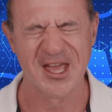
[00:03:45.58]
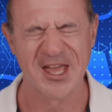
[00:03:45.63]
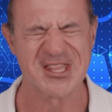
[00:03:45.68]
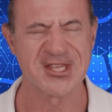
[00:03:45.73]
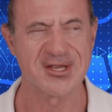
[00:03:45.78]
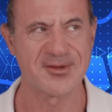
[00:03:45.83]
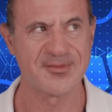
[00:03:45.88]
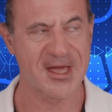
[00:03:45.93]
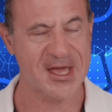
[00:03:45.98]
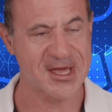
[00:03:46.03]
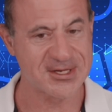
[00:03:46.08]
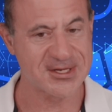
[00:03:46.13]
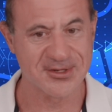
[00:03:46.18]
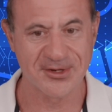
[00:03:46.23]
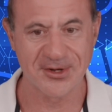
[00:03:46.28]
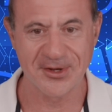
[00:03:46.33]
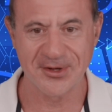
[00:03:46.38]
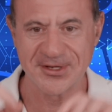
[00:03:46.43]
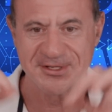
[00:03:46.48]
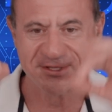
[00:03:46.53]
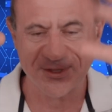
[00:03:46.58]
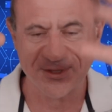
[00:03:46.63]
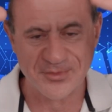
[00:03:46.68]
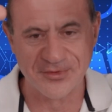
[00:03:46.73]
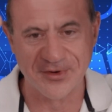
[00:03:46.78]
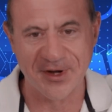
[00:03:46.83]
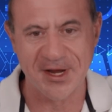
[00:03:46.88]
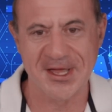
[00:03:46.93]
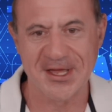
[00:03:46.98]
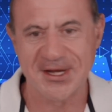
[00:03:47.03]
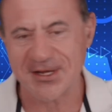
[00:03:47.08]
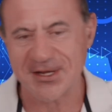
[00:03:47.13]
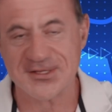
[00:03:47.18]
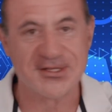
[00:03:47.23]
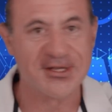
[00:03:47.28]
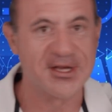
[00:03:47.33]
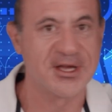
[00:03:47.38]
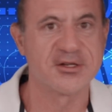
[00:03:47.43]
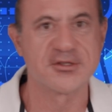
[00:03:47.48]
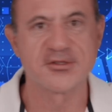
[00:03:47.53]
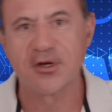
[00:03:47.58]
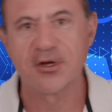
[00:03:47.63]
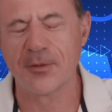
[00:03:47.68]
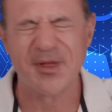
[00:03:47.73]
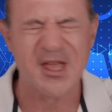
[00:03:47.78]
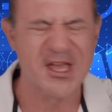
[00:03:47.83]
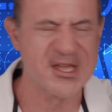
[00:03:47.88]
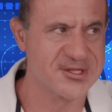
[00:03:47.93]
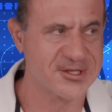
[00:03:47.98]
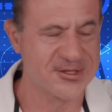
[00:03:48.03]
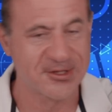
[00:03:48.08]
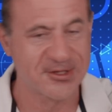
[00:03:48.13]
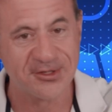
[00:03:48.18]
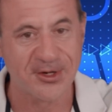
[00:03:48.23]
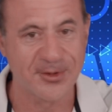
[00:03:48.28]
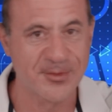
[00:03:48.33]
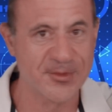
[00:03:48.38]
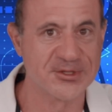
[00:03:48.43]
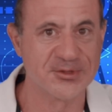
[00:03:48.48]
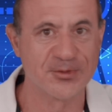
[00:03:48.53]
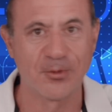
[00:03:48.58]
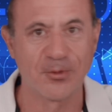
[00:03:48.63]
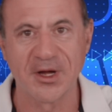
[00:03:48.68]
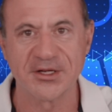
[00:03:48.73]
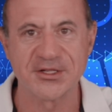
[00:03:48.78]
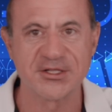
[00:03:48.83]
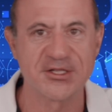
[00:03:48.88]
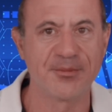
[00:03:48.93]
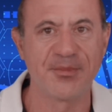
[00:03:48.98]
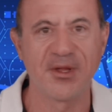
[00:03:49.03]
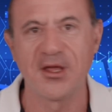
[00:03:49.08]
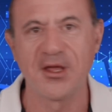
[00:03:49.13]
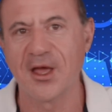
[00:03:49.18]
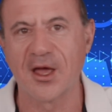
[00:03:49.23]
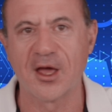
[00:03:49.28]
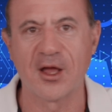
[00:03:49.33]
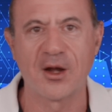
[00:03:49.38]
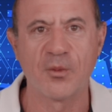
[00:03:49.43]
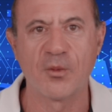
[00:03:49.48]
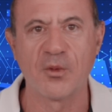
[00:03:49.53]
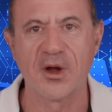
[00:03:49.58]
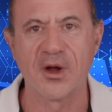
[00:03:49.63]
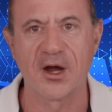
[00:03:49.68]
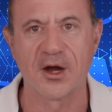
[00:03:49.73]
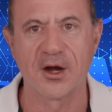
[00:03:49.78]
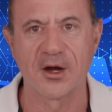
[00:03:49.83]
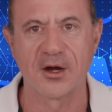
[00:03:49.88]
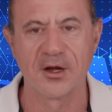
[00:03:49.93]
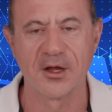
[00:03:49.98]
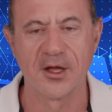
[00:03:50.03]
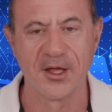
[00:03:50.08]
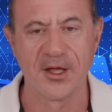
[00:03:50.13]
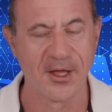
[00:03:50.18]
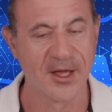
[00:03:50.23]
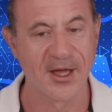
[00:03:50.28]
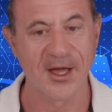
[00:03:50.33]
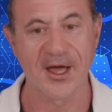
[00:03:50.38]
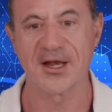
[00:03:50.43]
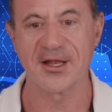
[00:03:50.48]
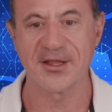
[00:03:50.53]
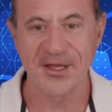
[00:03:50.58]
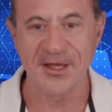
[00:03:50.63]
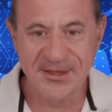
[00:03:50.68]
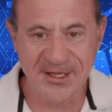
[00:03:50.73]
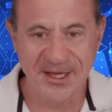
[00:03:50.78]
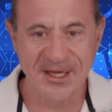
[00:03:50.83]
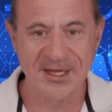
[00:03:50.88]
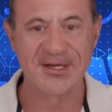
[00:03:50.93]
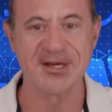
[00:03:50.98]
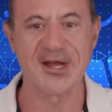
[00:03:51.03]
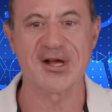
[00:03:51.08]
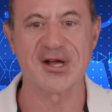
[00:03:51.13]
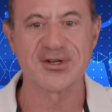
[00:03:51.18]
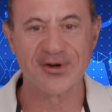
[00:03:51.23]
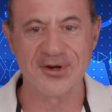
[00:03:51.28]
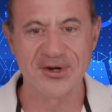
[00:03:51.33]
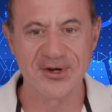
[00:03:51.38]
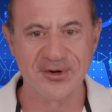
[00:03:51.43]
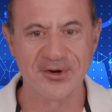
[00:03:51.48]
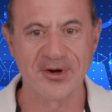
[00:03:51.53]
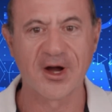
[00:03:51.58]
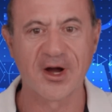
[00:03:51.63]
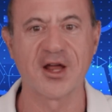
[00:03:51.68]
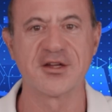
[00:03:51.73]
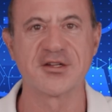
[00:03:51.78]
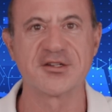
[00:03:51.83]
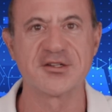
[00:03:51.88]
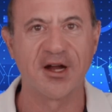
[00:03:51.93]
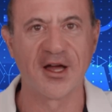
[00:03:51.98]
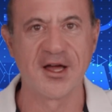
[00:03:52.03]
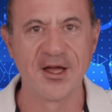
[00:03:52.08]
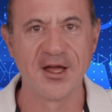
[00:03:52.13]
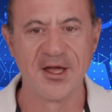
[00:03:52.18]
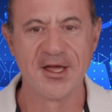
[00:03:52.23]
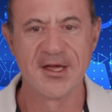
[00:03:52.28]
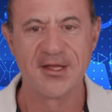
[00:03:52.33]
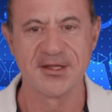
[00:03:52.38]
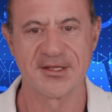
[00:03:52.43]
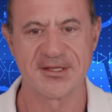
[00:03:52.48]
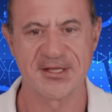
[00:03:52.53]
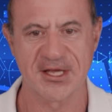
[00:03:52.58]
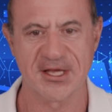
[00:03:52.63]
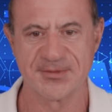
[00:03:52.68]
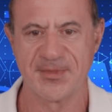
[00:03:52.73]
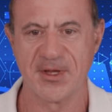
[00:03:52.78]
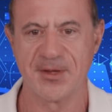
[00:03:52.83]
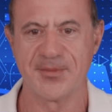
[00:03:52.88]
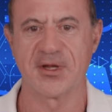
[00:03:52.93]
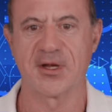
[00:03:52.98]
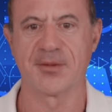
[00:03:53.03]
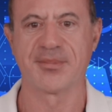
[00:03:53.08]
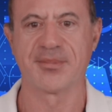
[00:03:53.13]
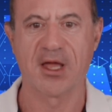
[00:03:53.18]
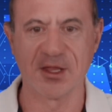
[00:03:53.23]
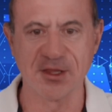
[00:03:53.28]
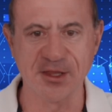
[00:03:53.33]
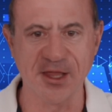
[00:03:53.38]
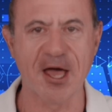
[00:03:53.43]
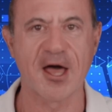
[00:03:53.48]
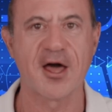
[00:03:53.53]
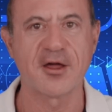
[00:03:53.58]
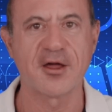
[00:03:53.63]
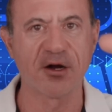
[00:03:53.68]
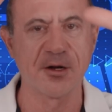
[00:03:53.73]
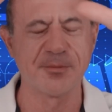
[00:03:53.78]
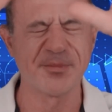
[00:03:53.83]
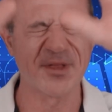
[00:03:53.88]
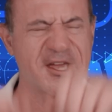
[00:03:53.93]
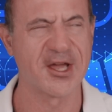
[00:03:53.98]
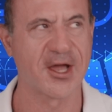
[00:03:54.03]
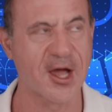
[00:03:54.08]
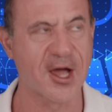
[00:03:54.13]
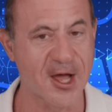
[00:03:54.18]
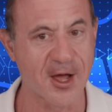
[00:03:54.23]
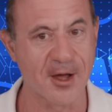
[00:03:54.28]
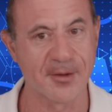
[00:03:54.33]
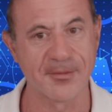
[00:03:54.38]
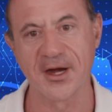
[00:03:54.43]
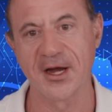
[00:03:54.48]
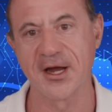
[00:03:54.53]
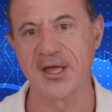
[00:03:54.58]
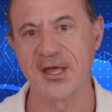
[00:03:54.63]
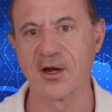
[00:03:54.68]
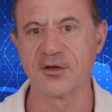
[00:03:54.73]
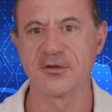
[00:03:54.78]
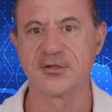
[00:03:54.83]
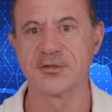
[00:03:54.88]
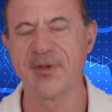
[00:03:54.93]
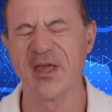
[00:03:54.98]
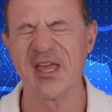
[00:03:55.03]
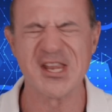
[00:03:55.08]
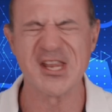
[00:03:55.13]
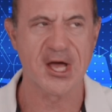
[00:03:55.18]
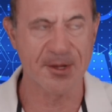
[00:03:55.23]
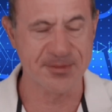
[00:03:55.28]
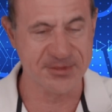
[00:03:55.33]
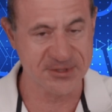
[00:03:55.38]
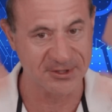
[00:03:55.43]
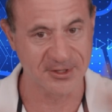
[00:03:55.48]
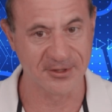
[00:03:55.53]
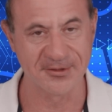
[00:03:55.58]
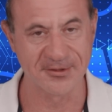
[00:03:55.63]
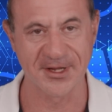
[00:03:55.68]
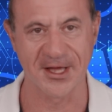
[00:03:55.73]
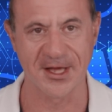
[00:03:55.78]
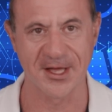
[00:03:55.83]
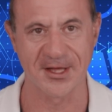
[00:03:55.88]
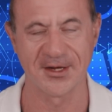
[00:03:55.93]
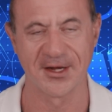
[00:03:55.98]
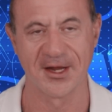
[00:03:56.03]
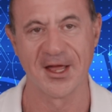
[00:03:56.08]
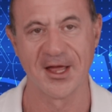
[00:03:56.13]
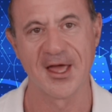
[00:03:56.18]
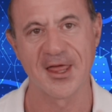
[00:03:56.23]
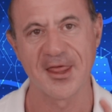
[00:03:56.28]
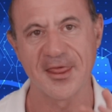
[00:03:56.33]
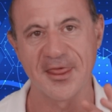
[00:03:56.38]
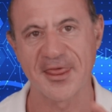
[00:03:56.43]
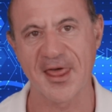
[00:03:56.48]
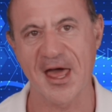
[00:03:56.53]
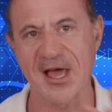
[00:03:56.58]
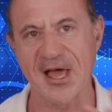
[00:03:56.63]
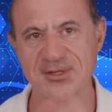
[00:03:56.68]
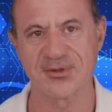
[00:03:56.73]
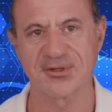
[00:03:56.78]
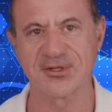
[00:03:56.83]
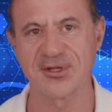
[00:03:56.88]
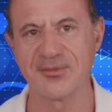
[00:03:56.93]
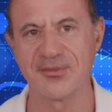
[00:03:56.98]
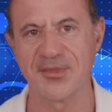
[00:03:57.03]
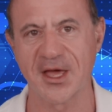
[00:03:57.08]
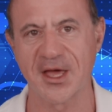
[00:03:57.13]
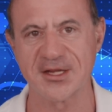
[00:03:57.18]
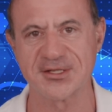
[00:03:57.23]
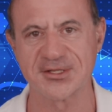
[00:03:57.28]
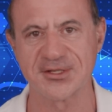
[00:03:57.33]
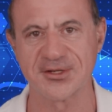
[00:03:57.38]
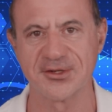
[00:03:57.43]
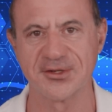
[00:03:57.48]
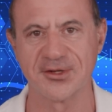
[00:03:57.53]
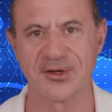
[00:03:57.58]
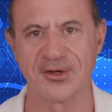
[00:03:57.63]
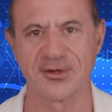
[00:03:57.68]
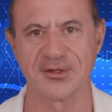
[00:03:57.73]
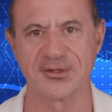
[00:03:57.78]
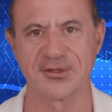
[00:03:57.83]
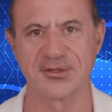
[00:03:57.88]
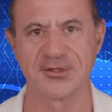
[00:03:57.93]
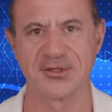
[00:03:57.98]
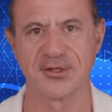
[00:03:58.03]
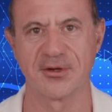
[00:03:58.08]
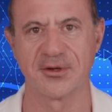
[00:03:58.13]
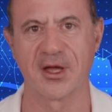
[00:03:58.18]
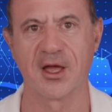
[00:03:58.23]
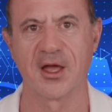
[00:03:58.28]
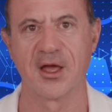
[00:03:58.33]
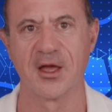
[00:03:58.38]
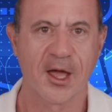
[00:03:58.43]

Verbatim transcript: The master node is the brain, it's the control plane that determines what should be and where. Kind of like the conductor in an orchestra that tells people to play louder, play calmer, you know, speed up, slow down. That's what the master node is doing.